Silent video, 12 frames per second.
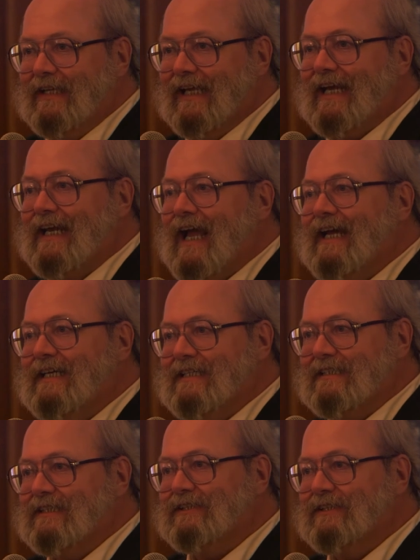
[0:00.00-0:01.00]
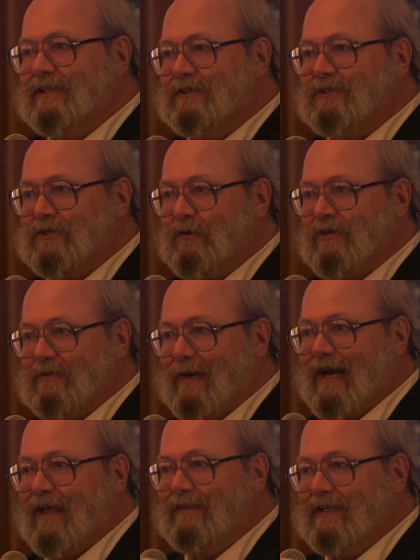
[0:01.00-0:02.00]
the late 90s listening to stories
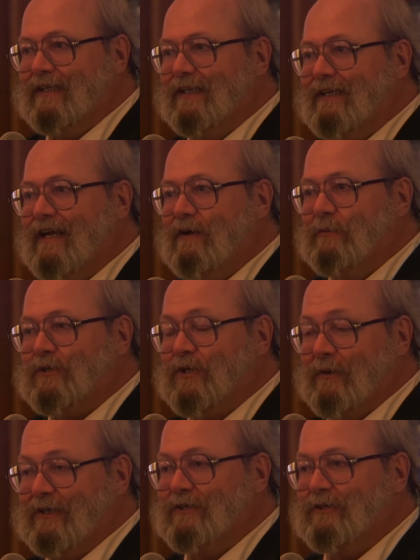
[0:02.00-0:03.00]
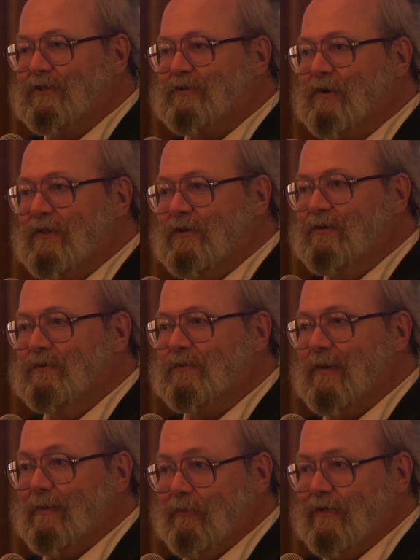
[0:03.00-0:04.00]
about how the internet was going to destroy the
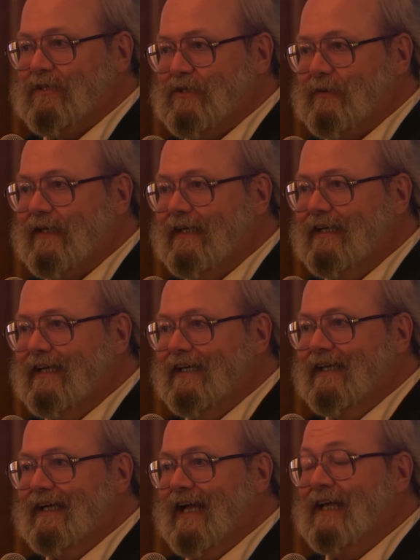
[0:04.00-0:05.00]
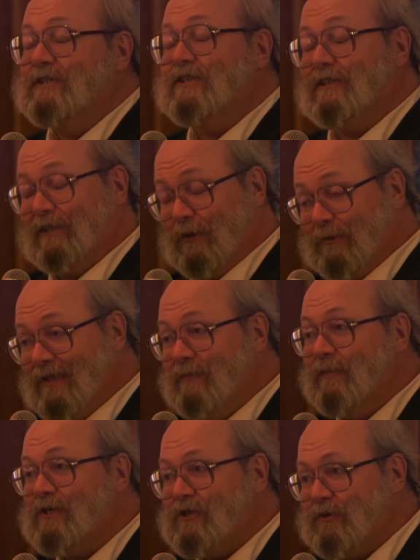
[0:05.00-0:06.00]
newspaper industry. And slowly
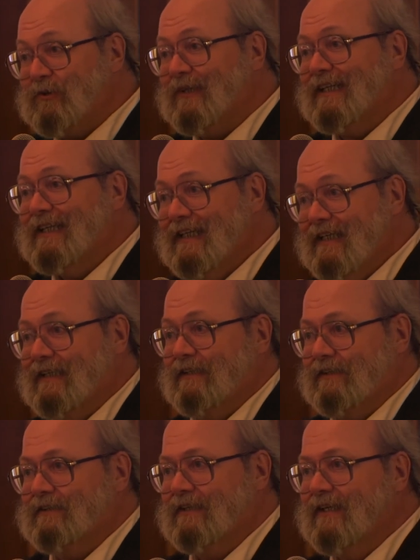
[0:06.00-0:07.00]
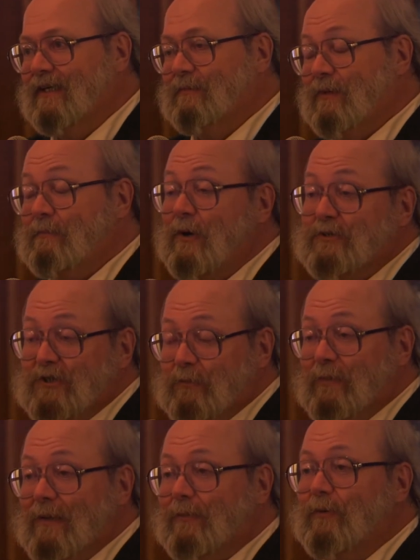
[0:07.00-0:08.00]
but surely it is. But most of the
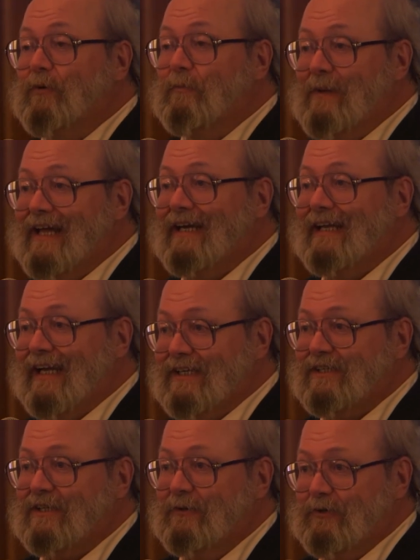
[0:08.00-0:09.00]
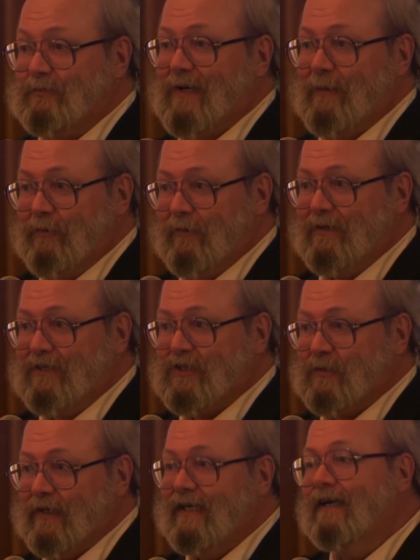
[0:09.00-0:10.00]
people who bet against the newspaper
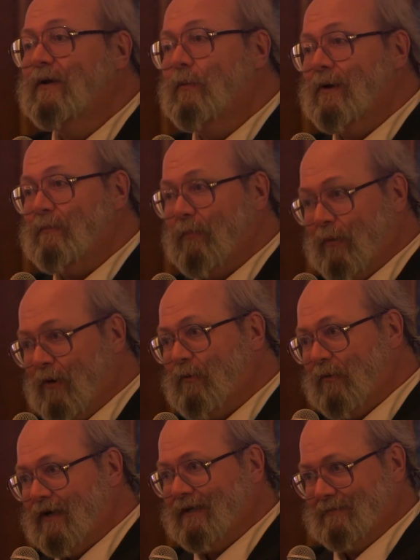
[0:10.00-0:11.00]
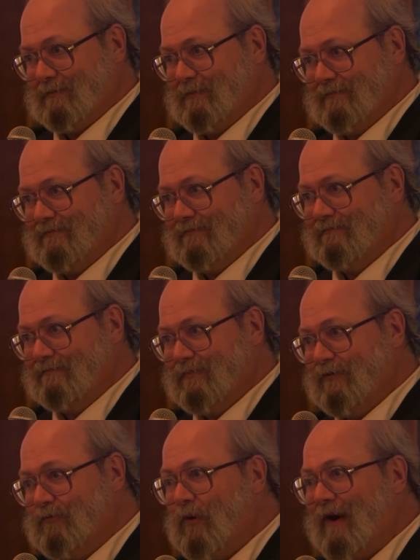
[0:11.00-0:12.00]
industry went broke
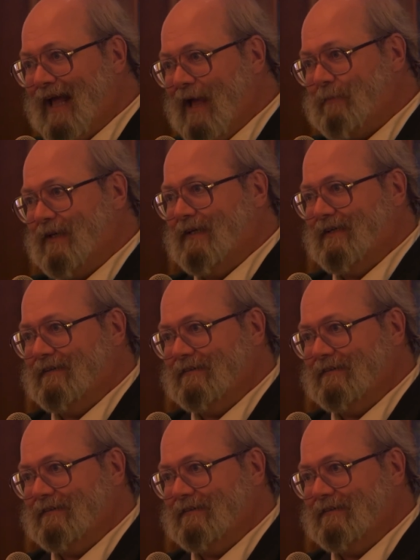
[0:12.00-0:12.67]
before it happened.